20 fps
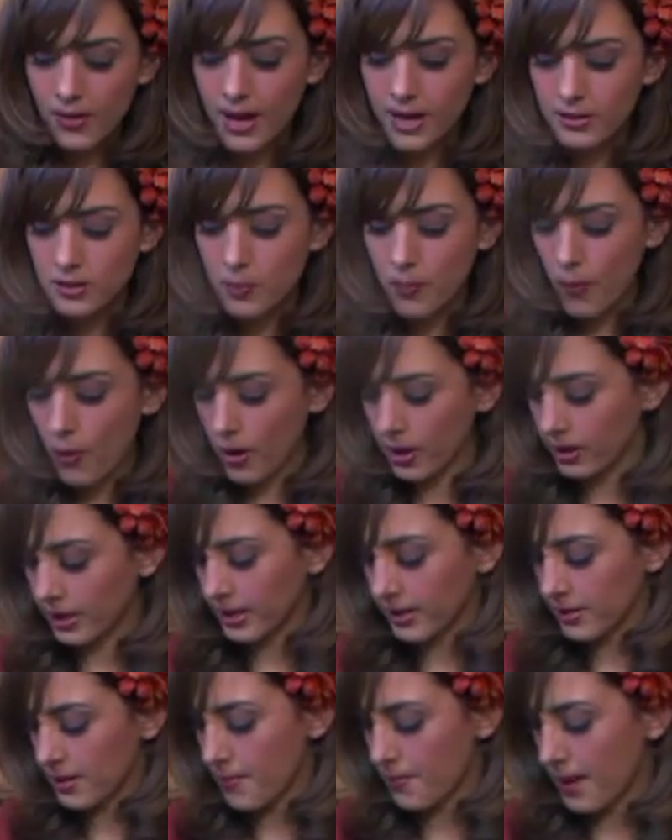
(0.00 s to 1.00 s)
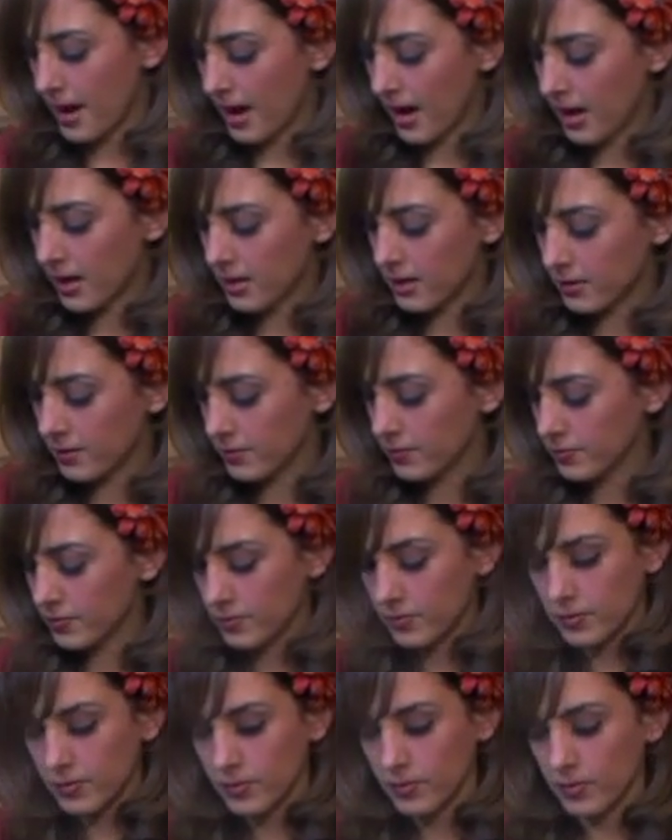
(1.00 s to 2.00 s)
that's boiling in the back,
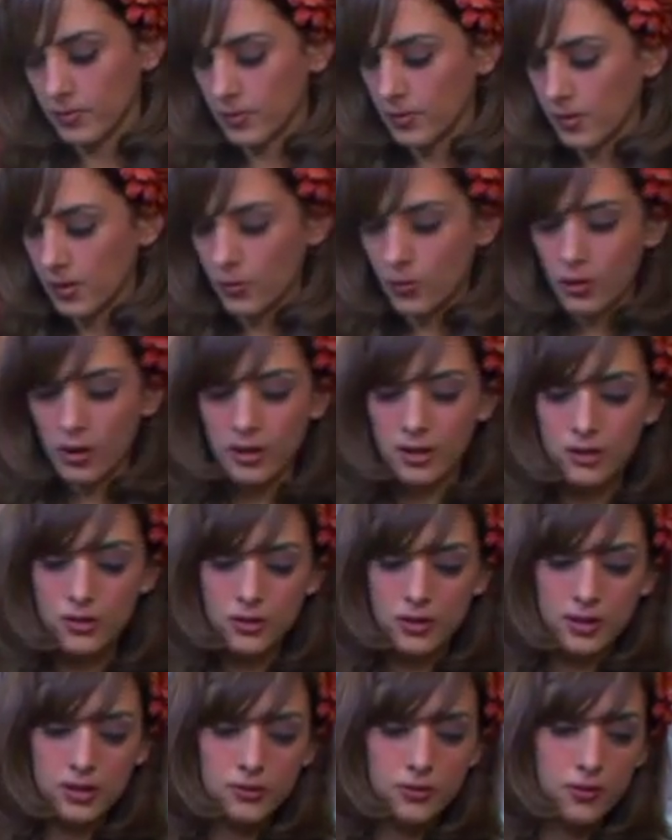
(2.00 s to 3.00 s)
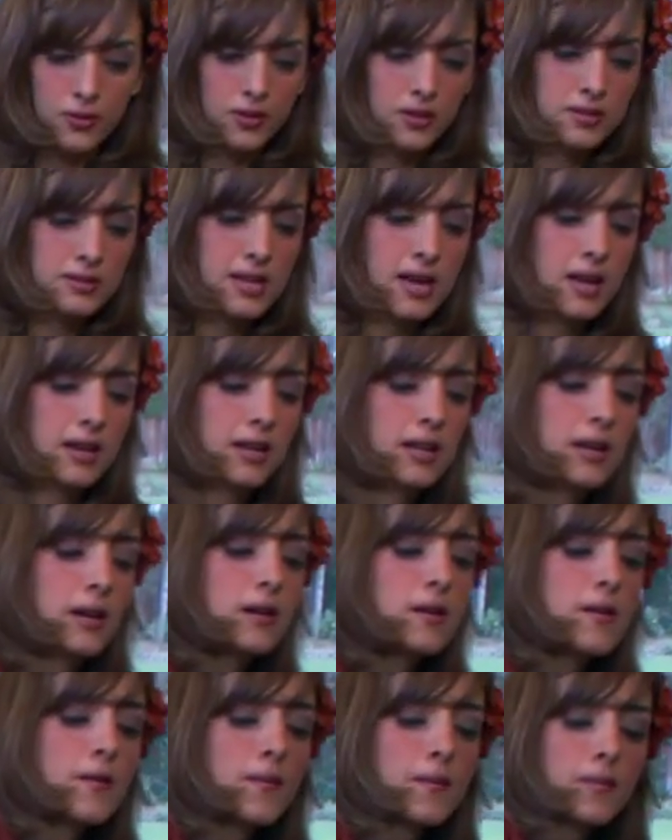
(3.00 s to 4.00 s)
we're going to transfer this out of
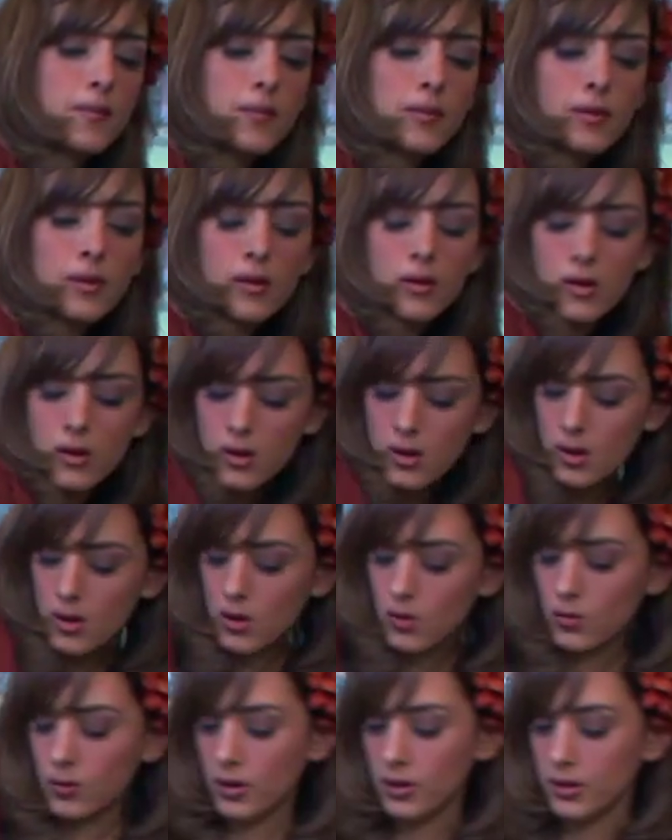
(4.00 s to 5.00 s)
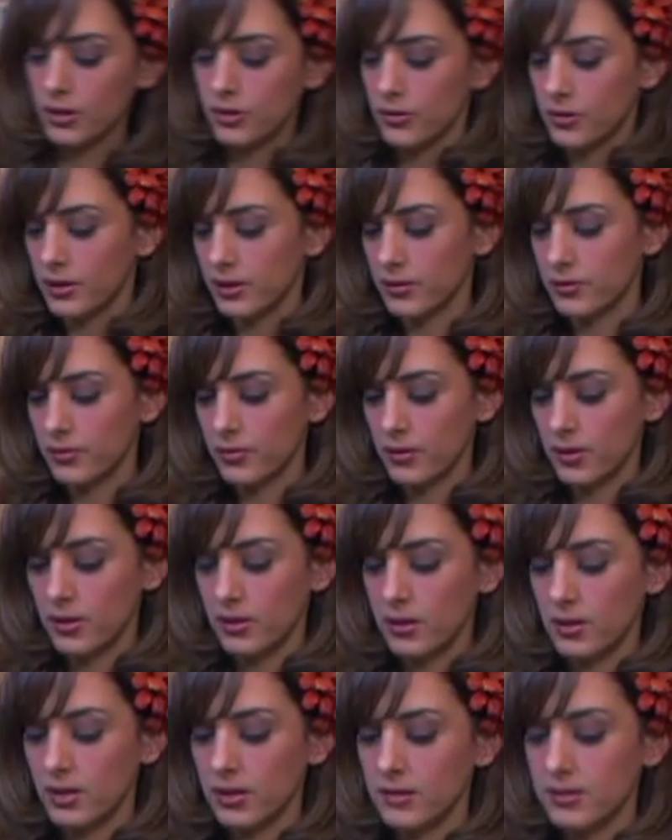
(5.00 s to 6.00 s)
here. We're going to transfer
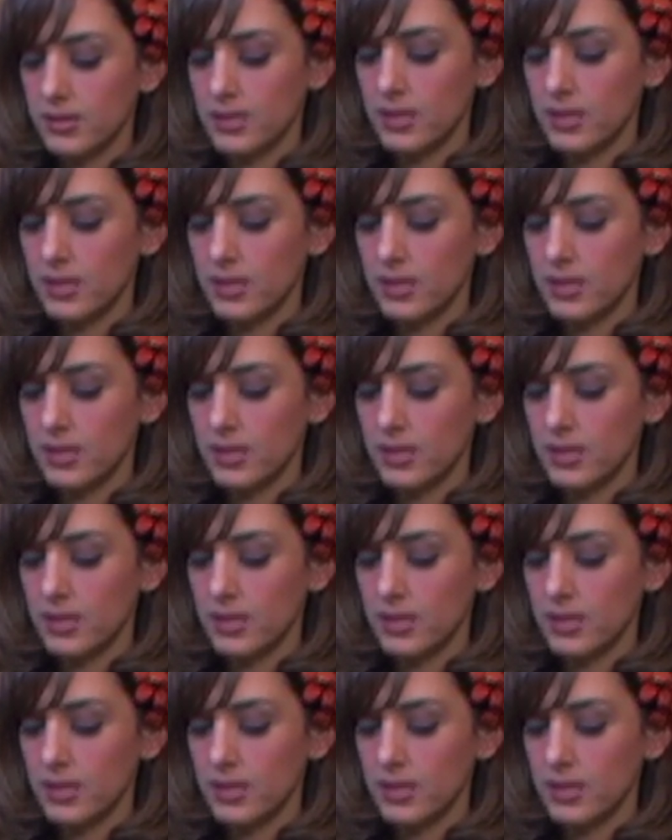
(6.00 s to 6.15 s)
this